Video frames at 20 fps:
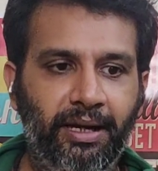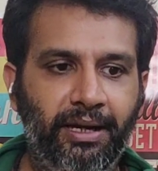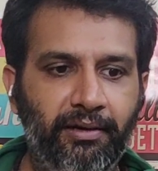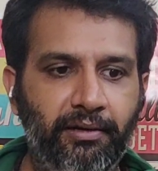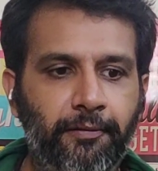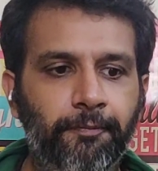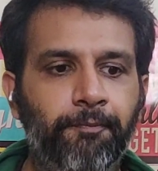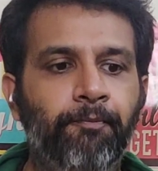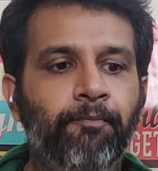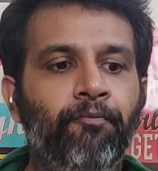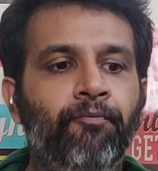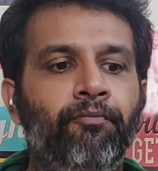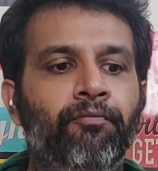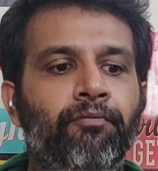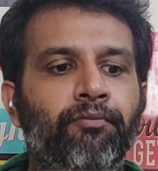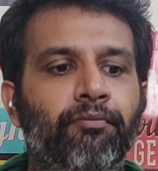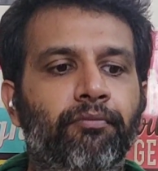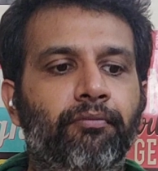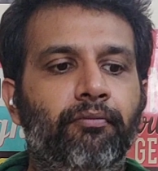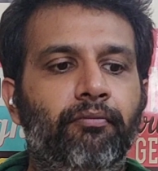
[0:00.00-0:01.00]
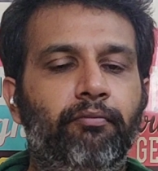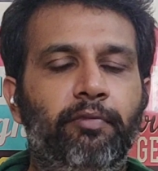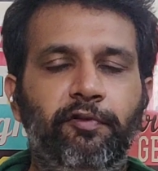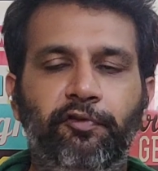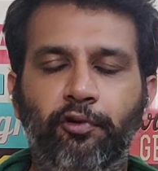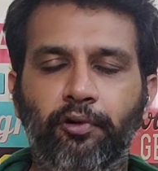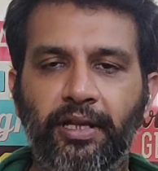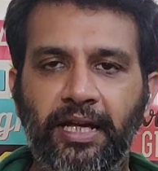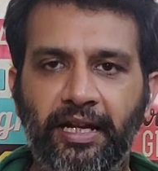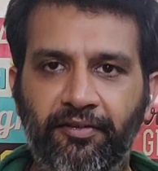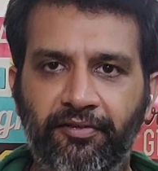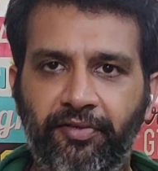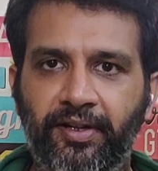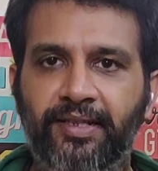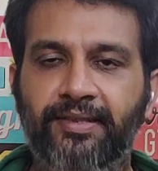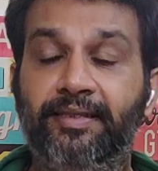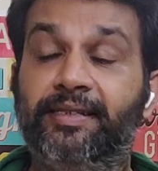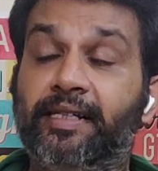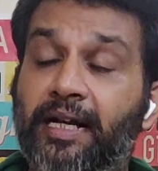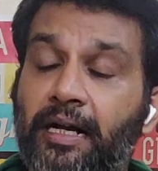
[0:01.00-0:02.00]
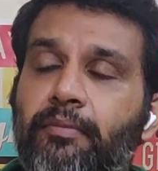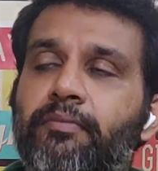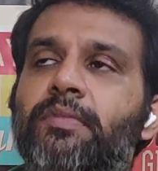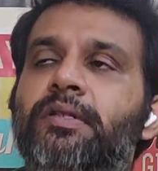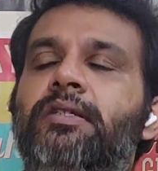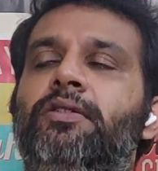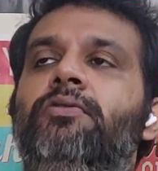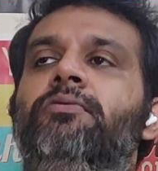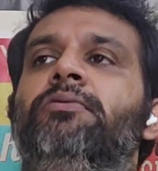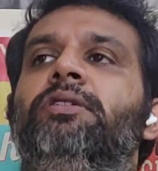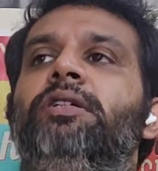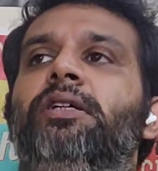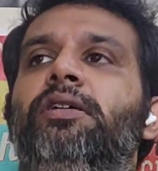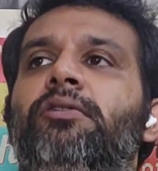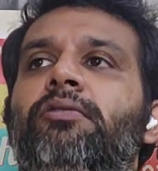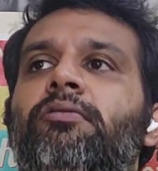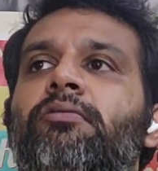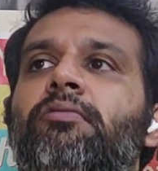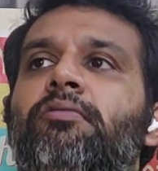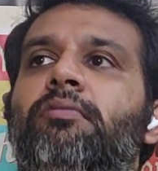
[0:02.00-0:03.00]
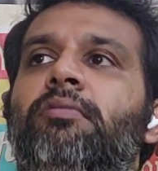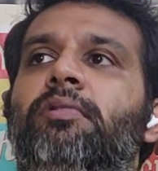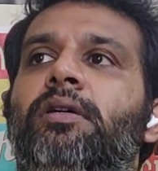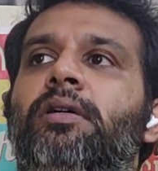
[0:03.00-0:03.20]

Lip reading: But before that phase comes, you need to